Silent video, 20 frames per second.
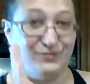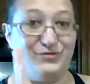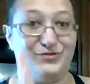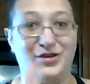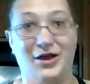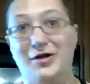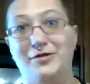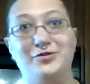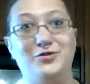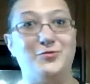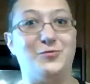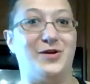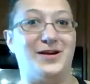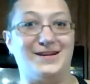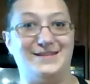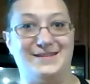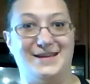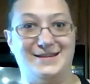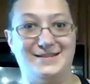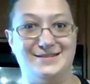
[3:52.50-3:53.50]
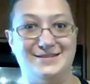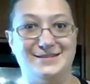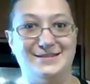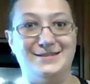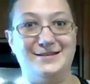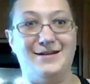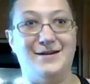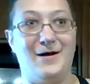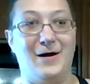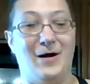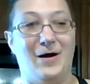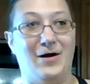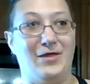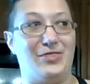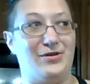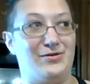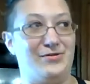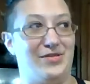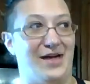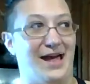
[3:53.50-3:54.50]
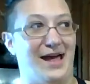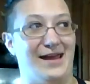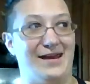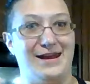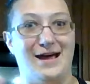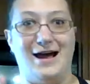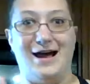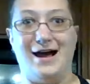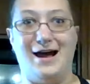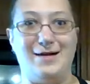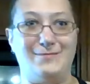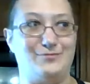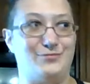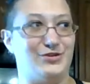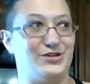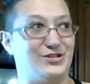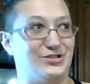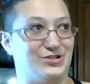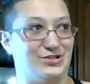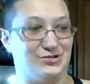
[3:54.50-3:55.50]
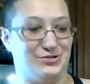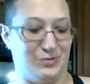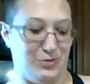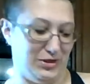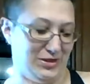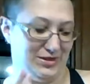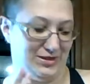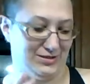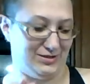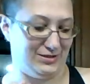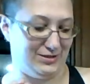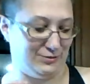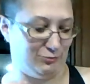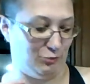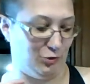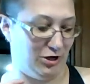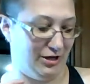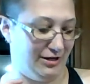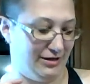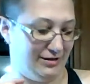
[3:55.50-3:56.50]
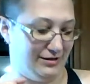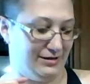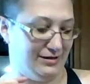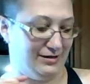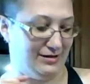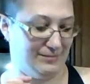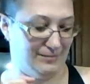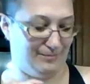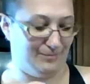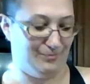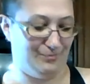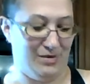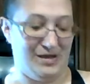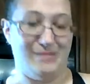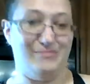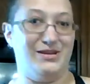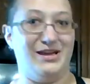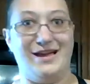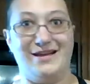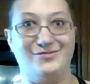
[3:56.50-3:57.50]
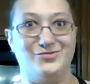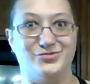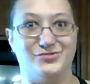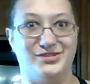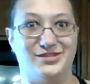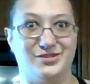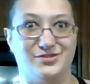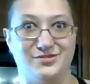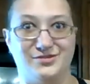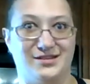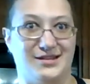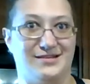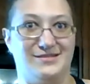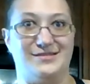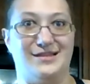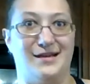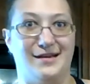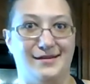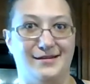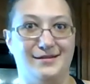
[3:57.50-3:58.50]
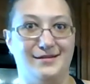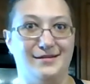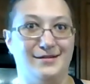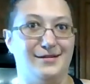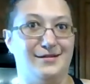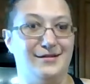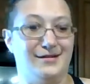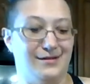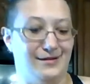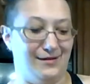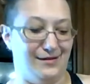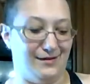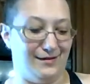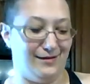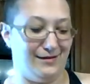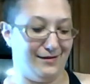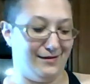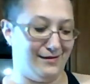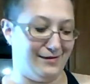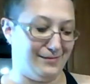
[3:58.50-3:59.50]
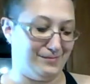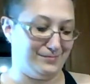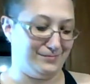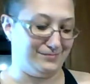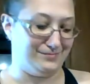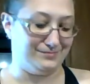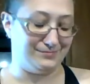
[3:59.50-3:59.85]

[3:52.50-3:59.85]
tell you what I tasted other than I'm pretty sure that this is what baby angel tears taste like. Um,